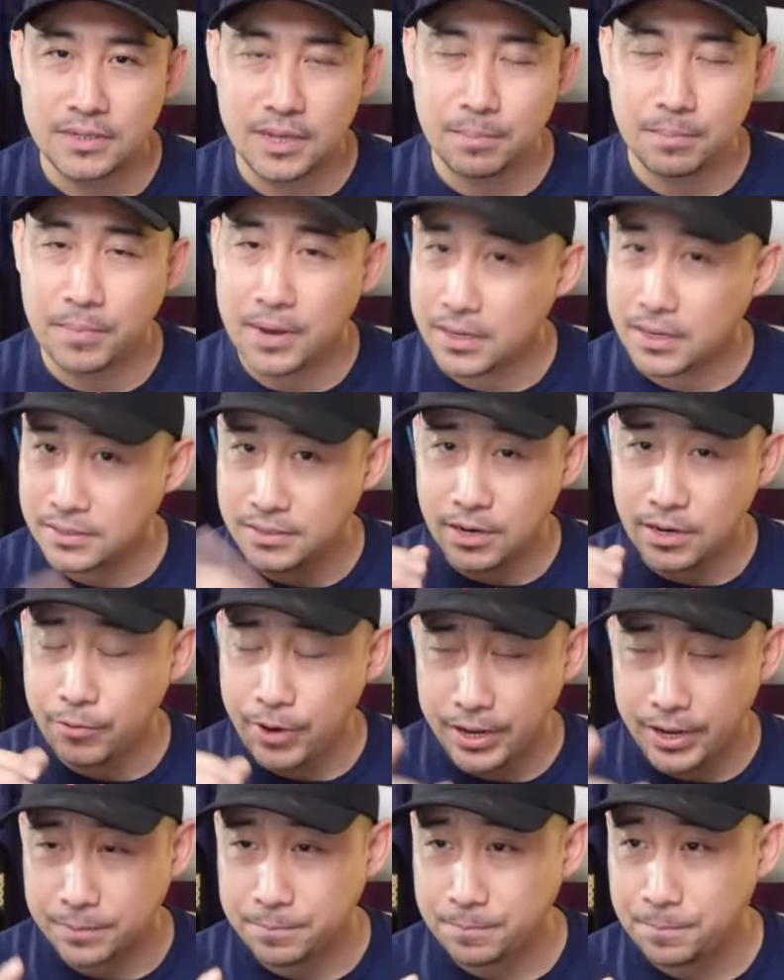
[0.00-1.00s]
that buys
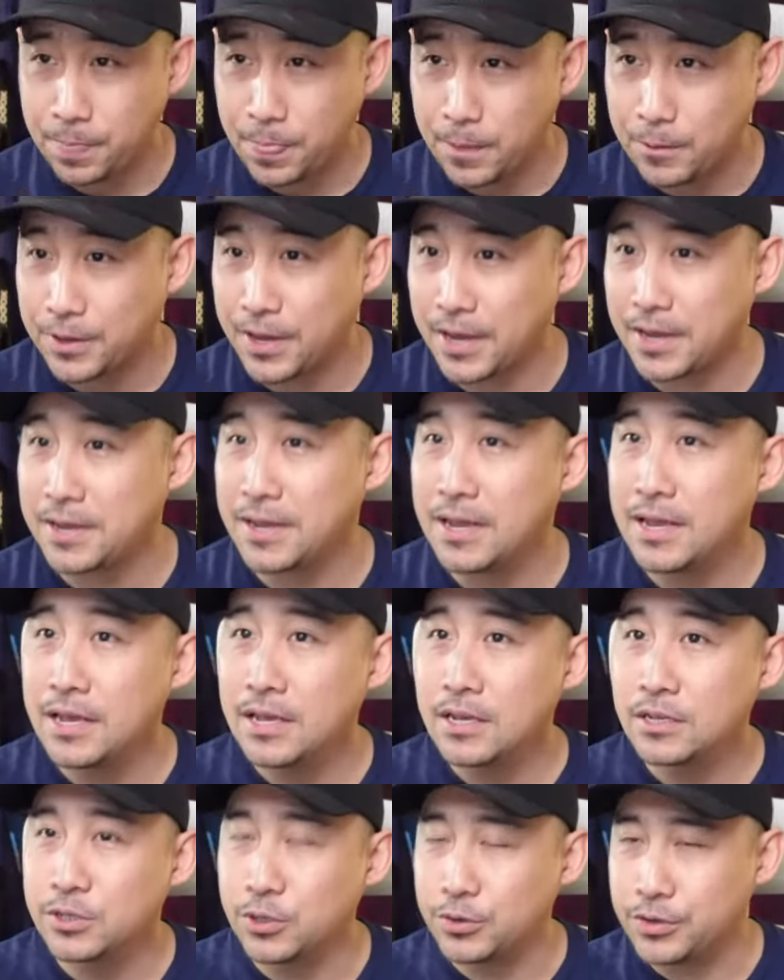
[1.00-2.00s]
direct. Okay,
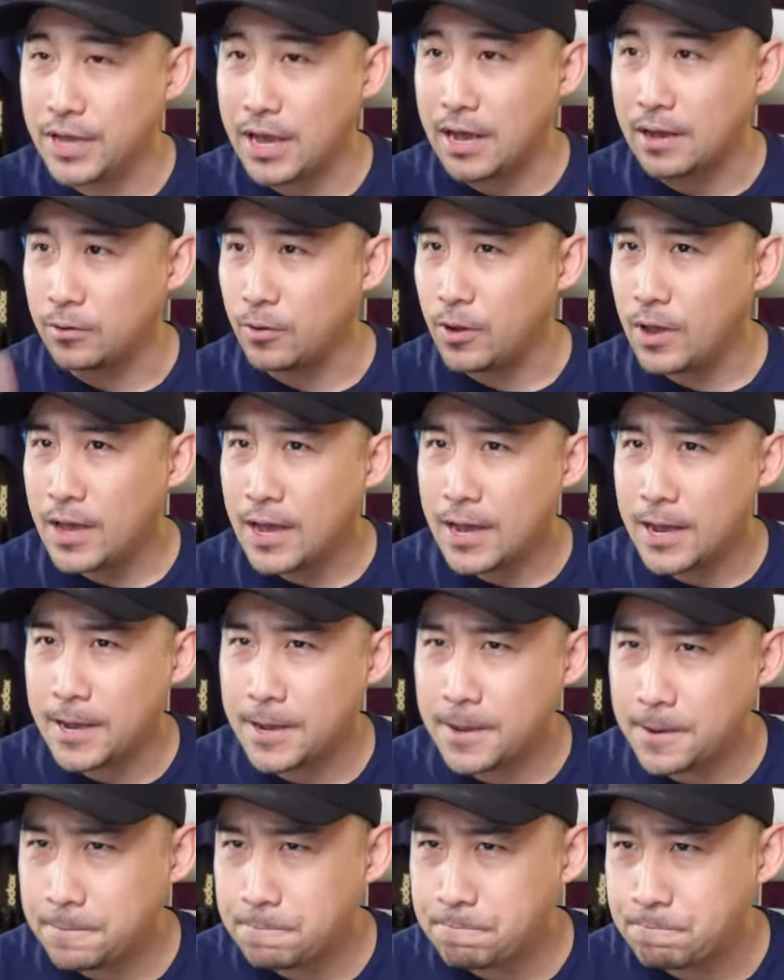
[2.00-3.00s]
so yeah,
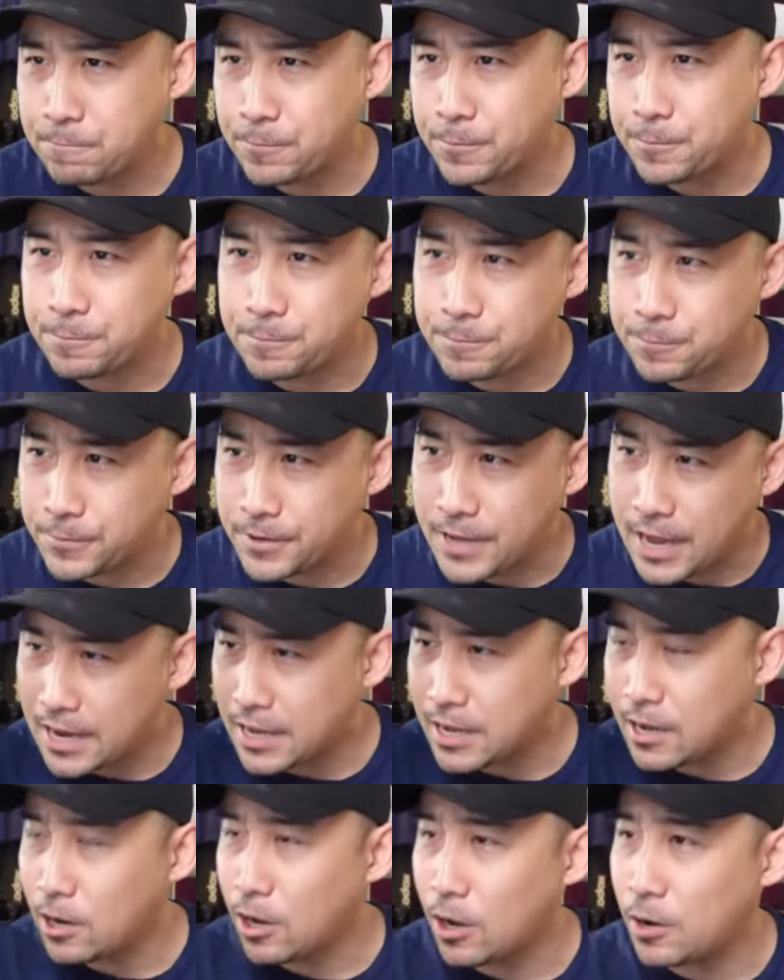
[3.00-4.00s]

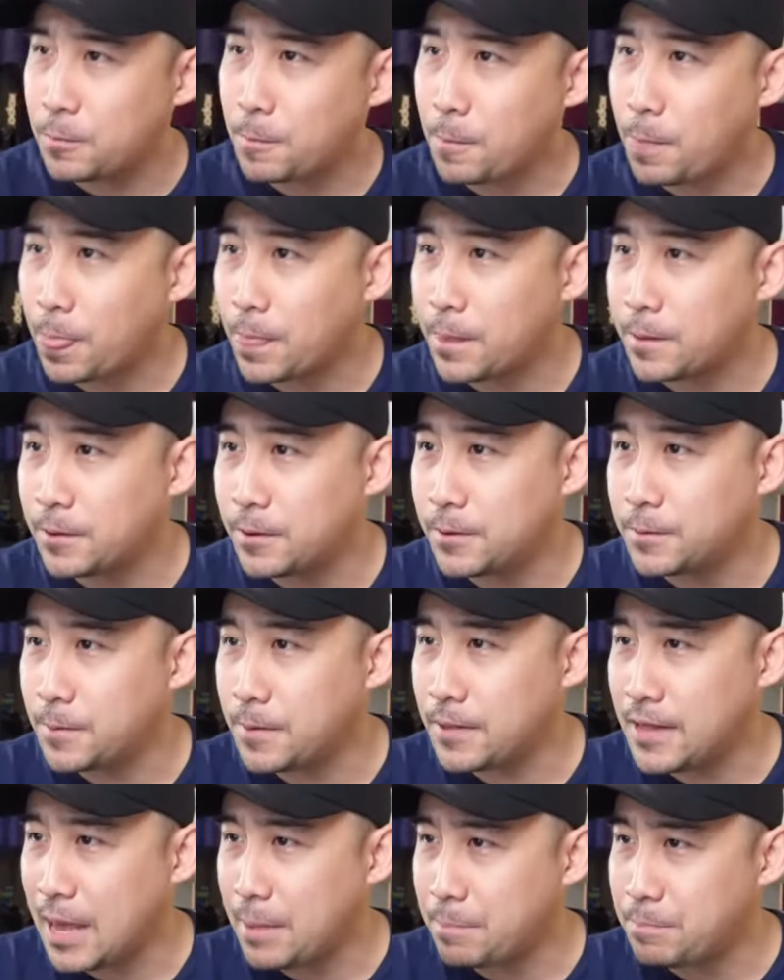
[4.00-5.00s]
getting along.
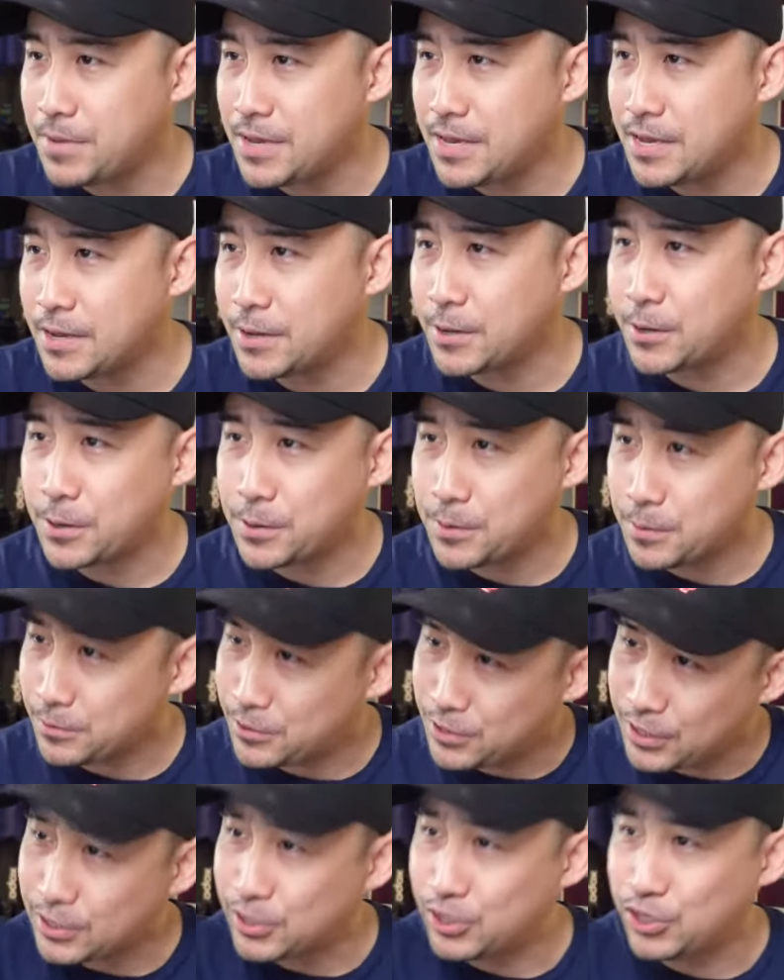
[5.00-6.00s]
Let me
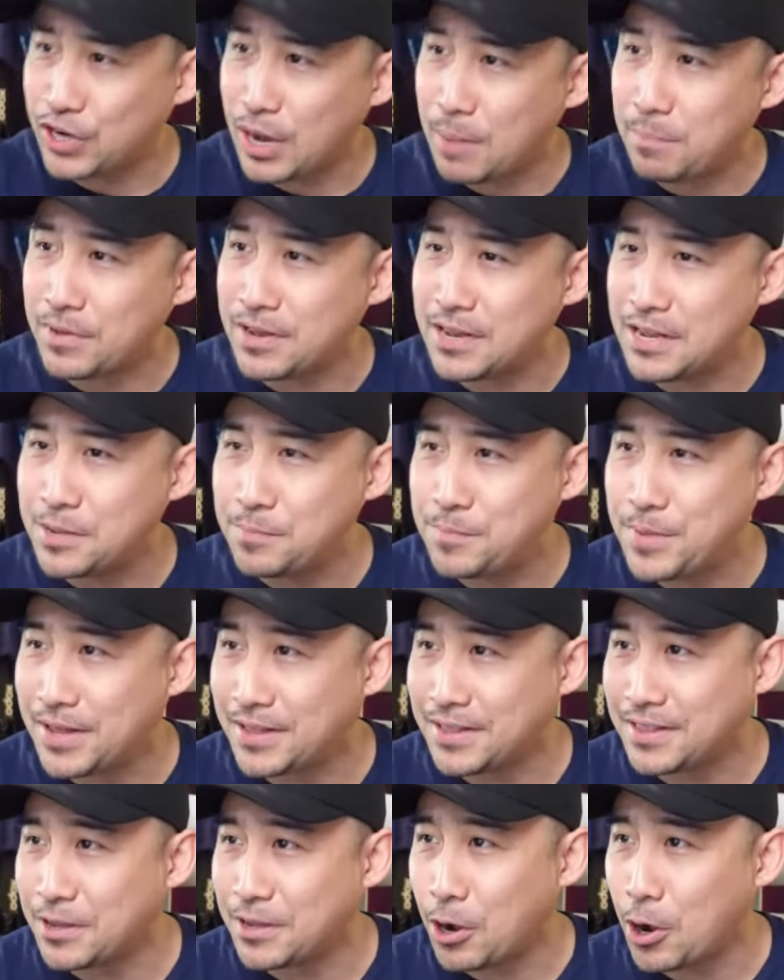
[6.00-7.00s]
just jump a little
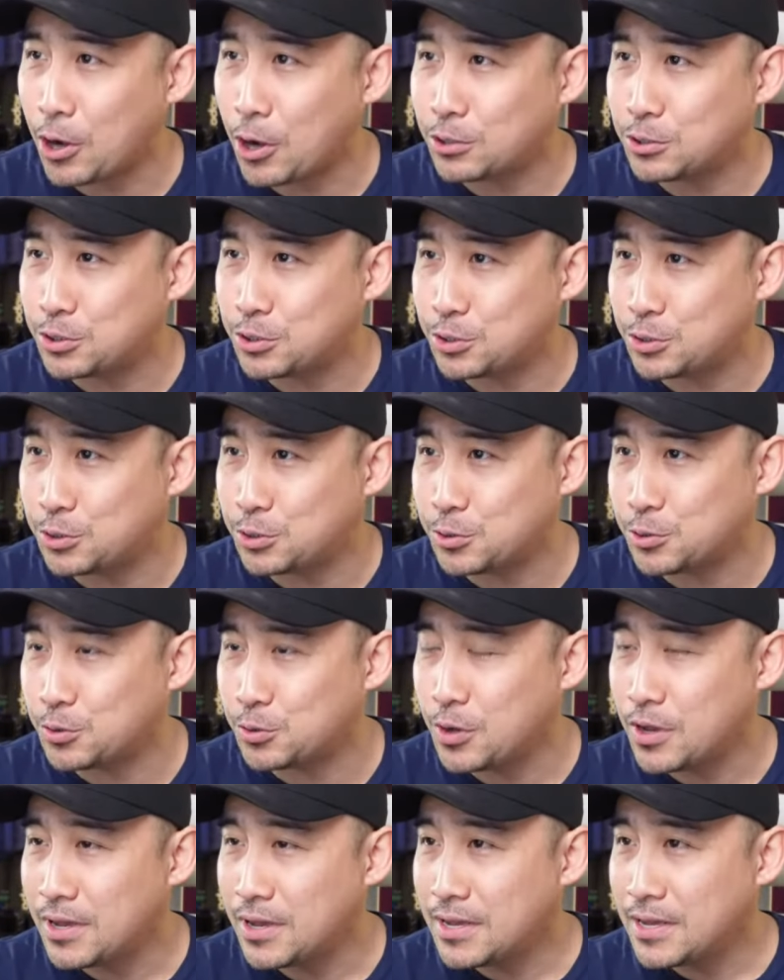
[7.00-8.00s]
bit
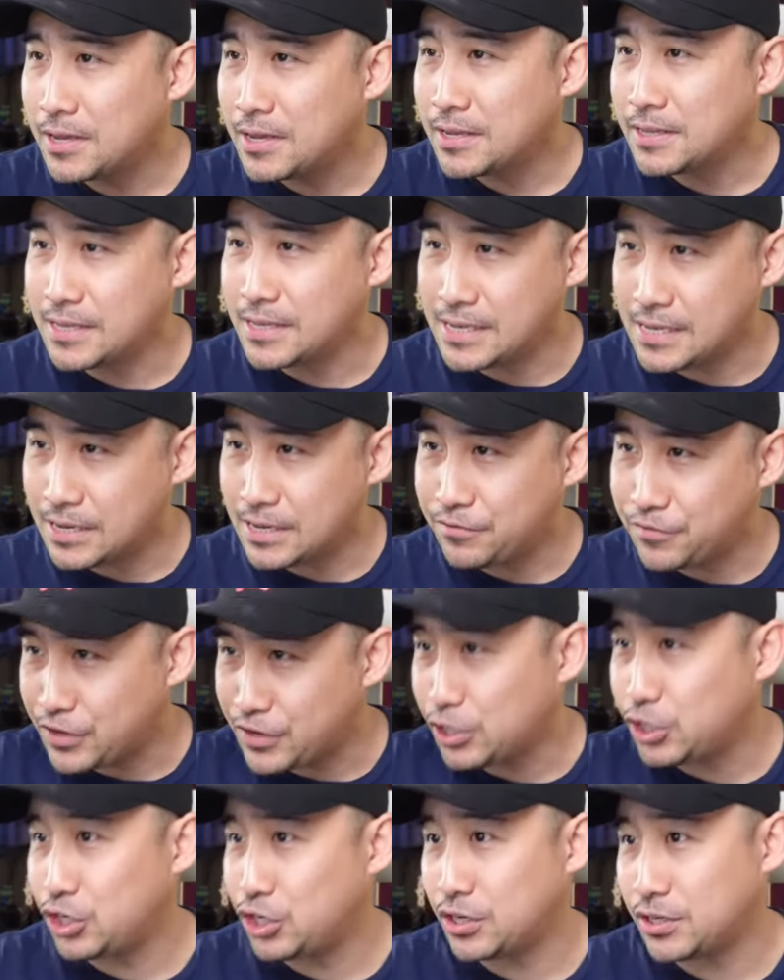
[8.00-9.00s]
onto the
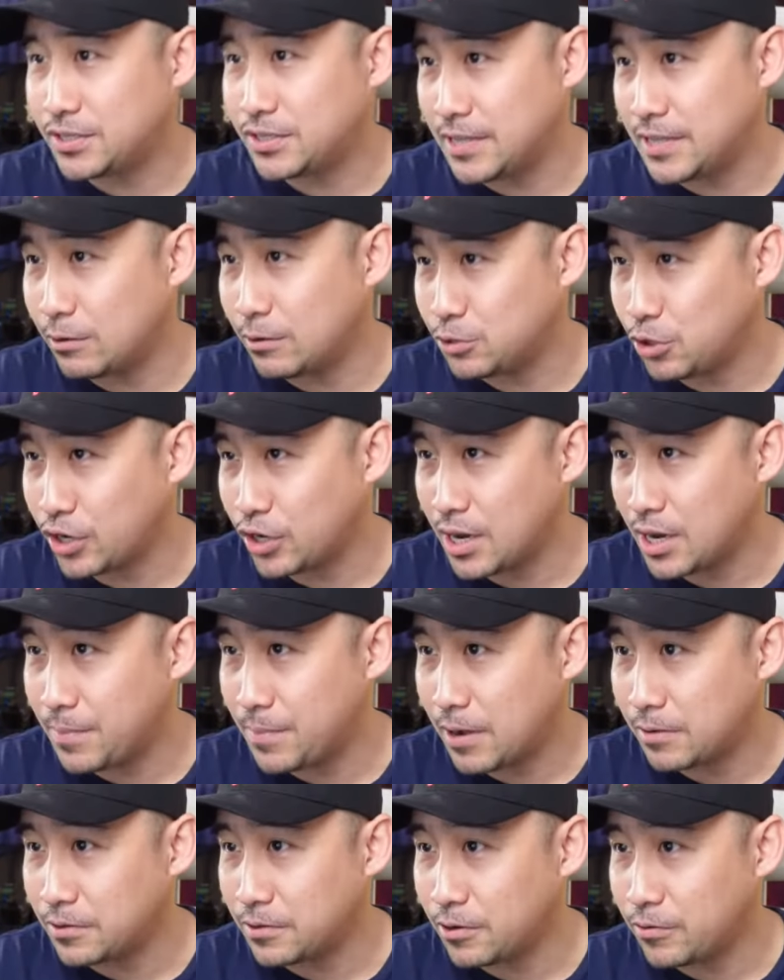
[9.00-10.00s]
features that I was talking
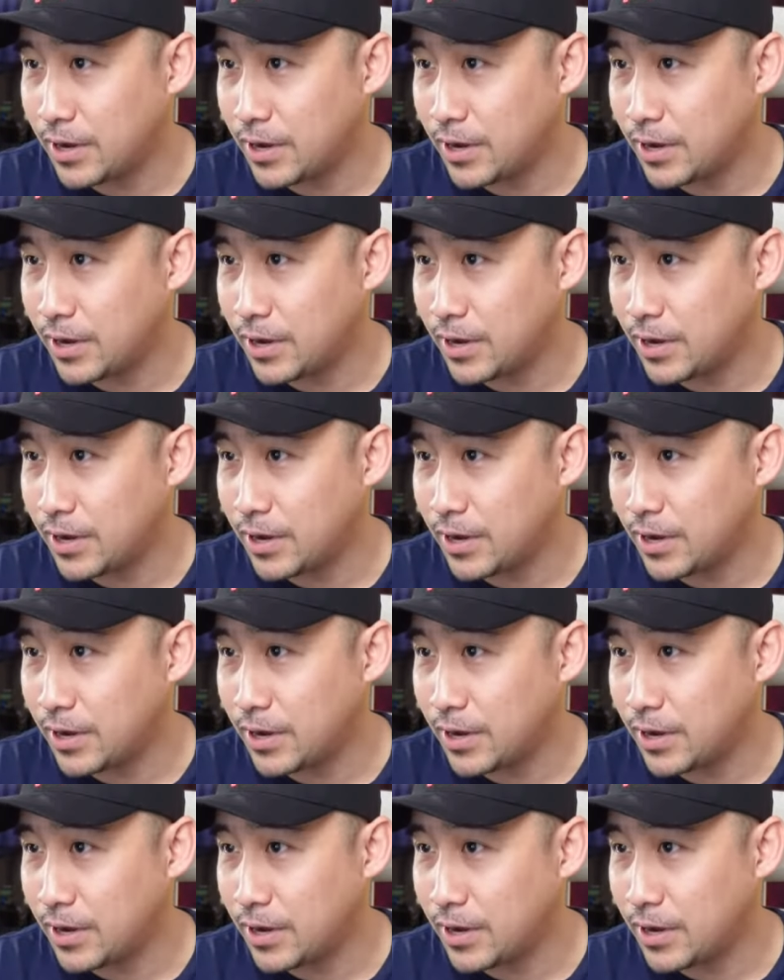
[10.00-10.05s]
about. All